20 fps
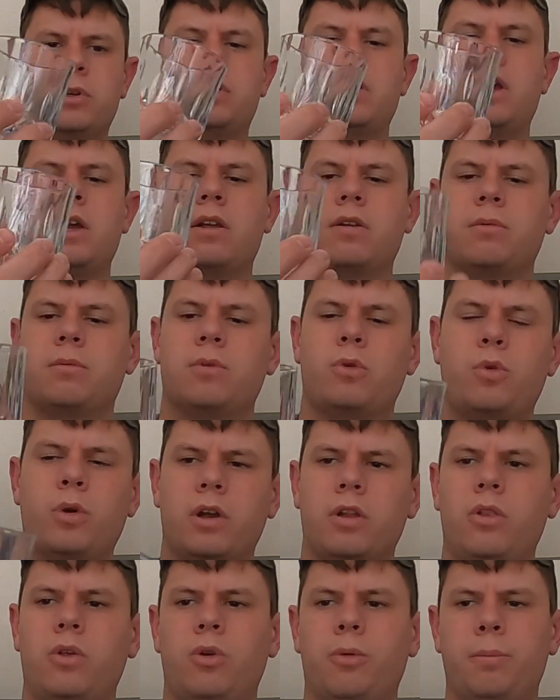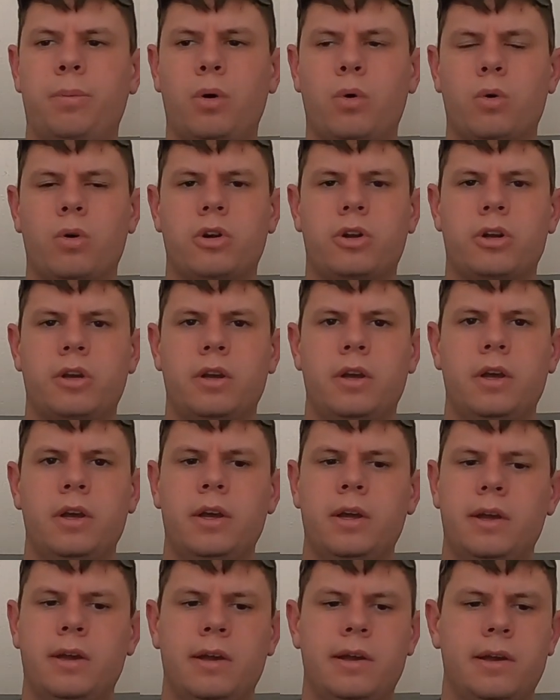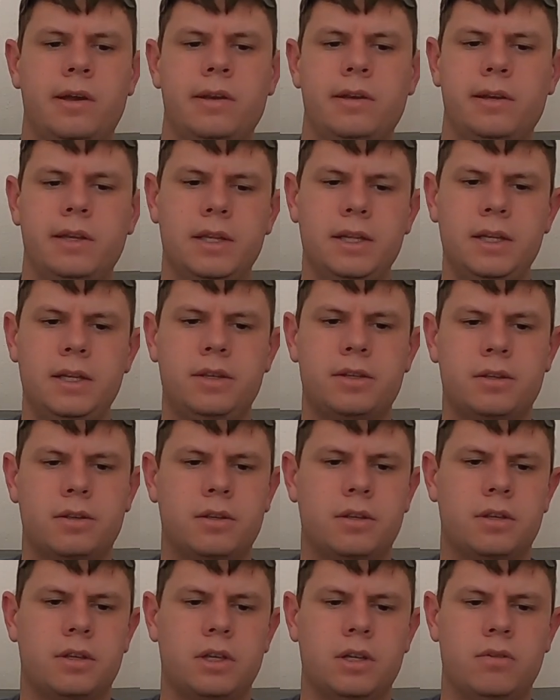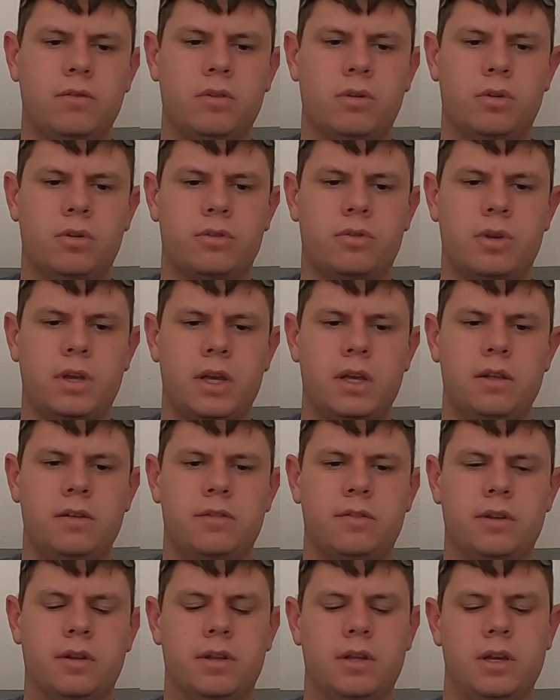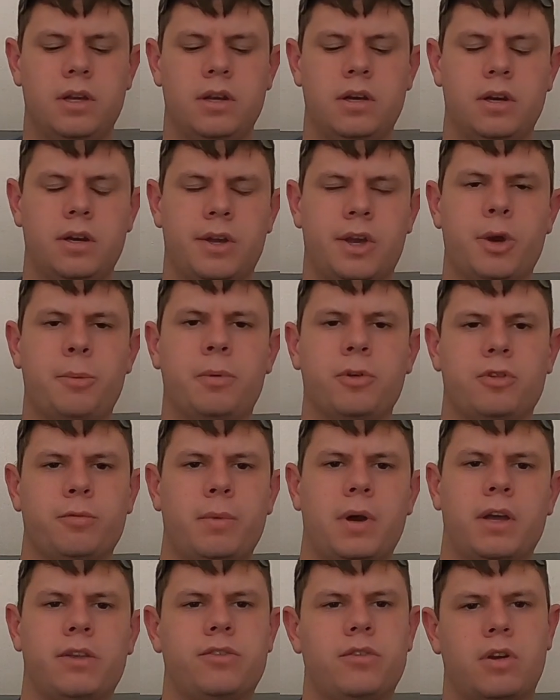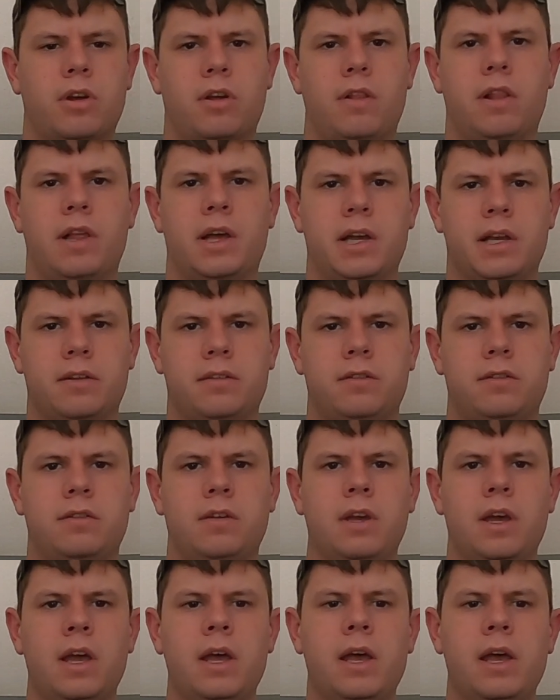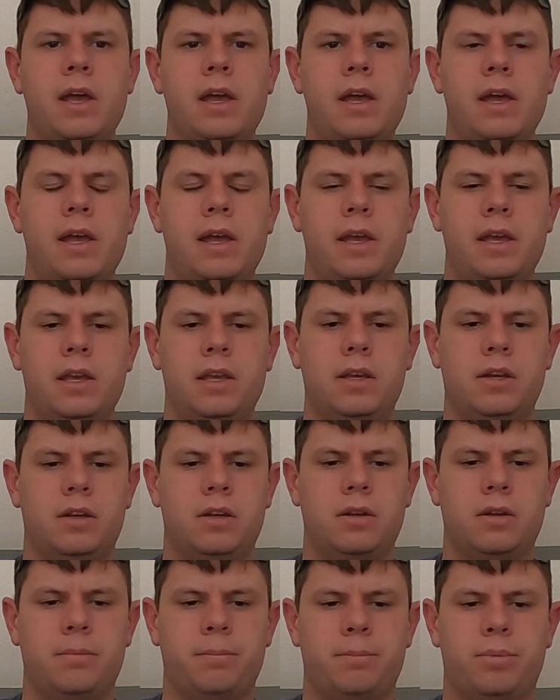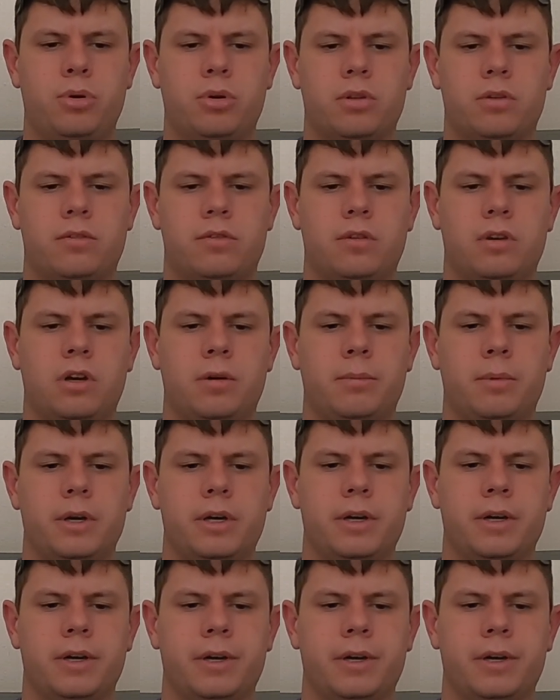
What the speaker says: Take a quick little pour, neat, give it a little taste, and then go put some ice in a glass and put some